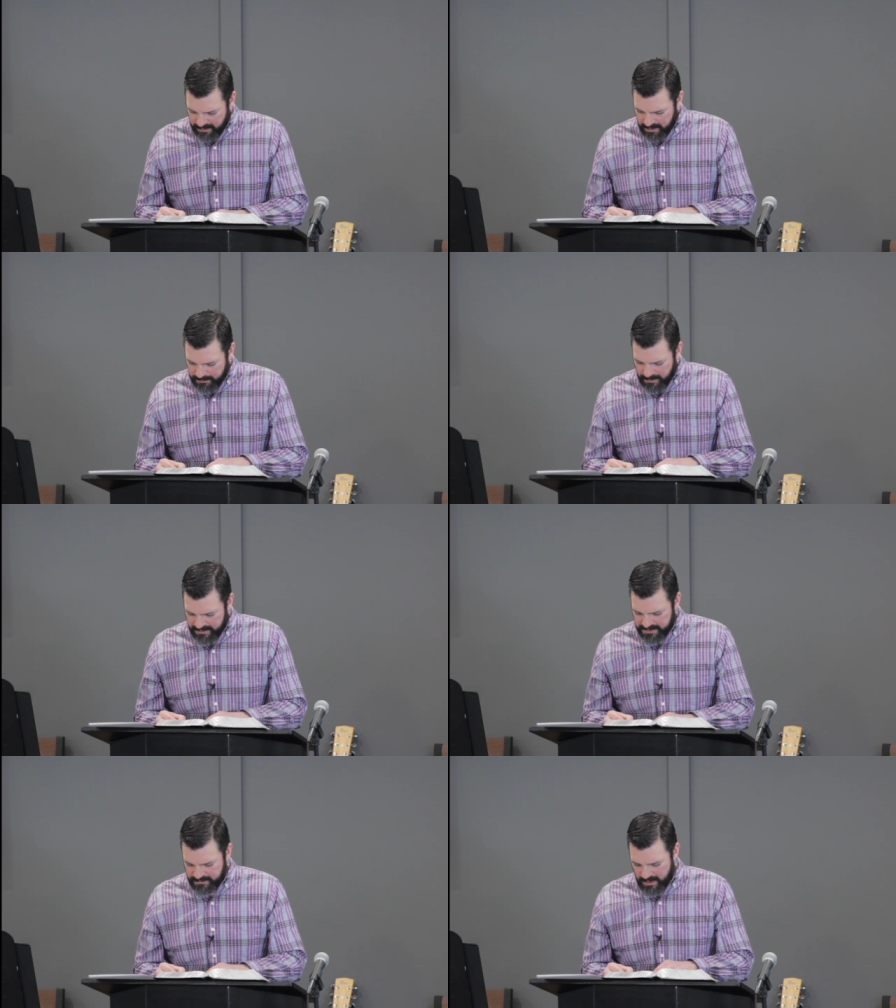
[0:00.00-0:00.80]
and upon
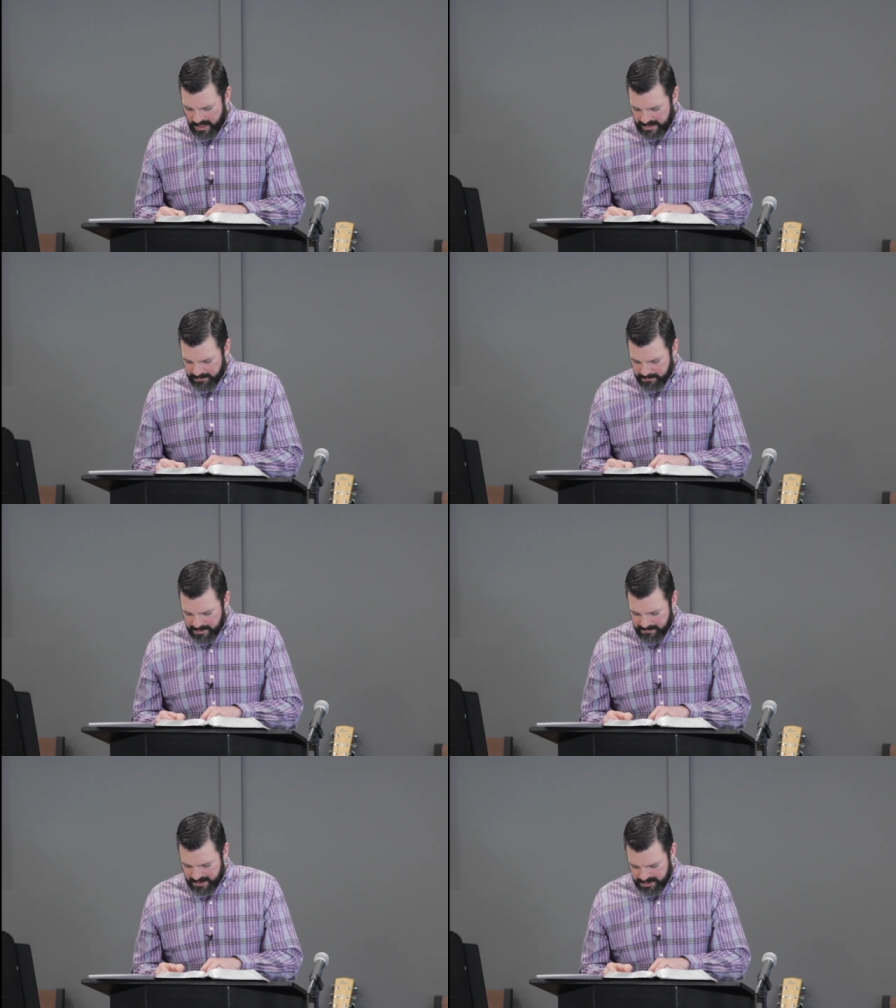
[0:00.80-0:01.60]
this rock I will
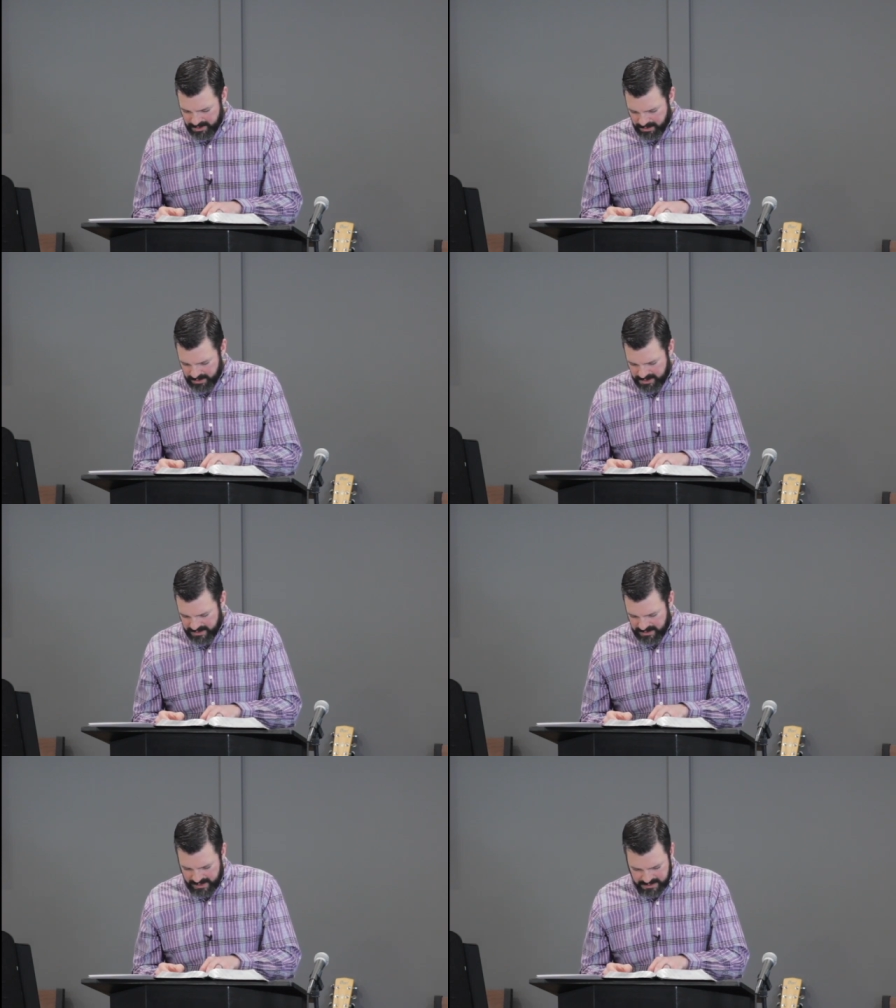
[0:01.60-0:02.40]
build my church, and
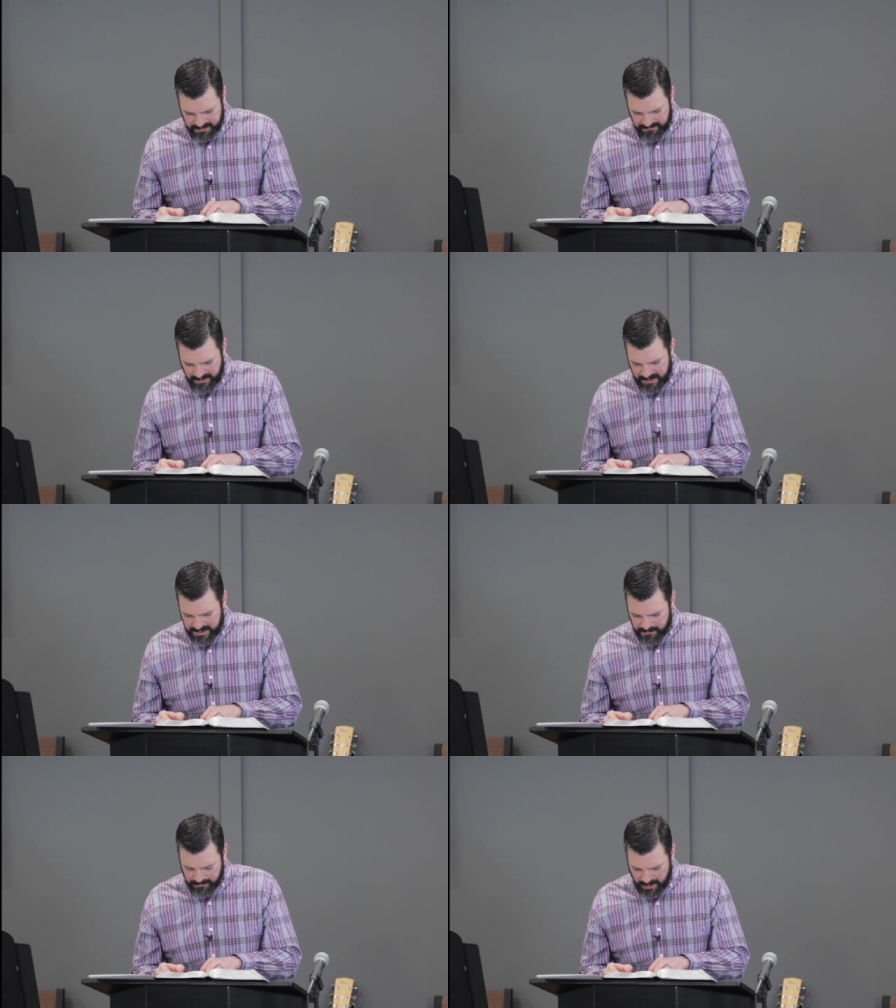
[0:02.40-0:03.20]
the gates of
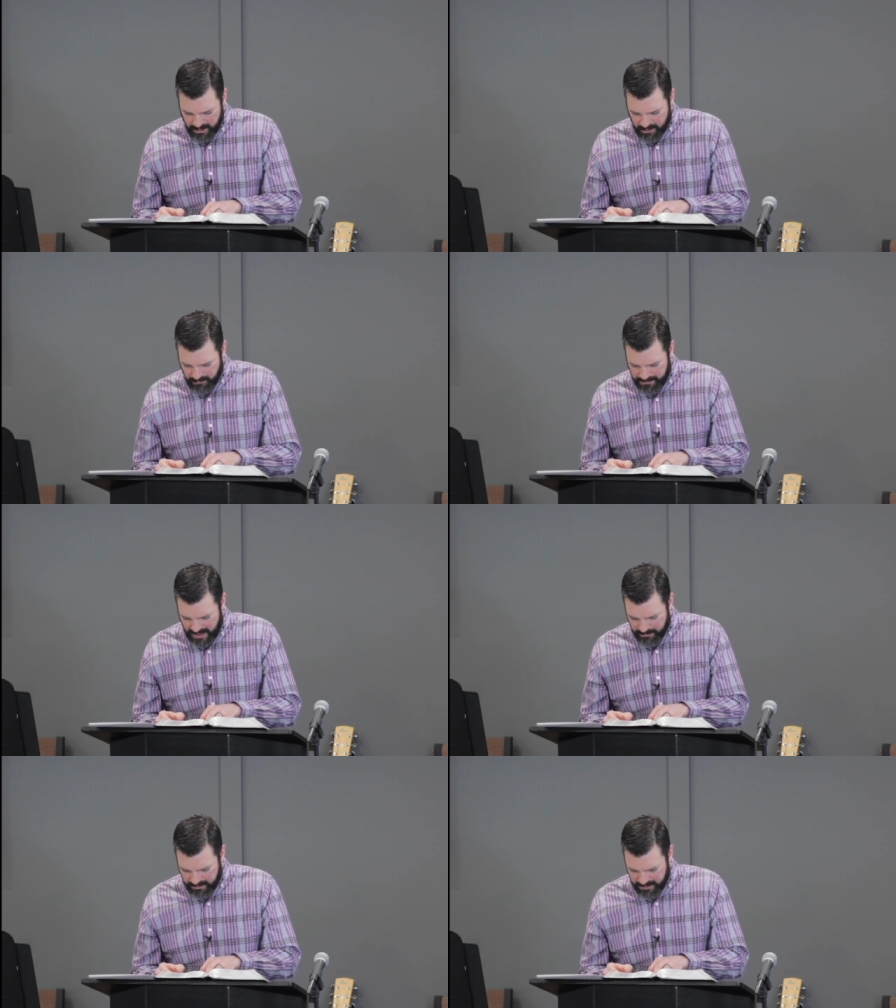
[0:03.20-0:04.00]
Hades will not
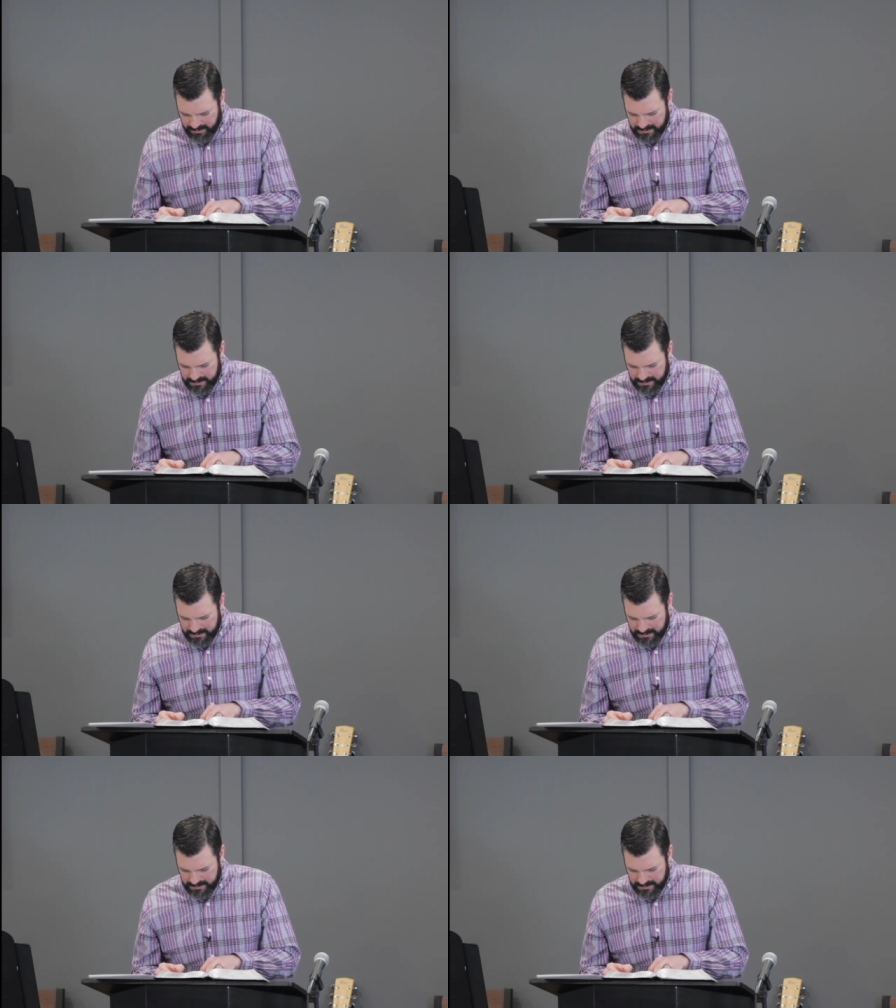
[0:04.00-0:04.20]
overpower it.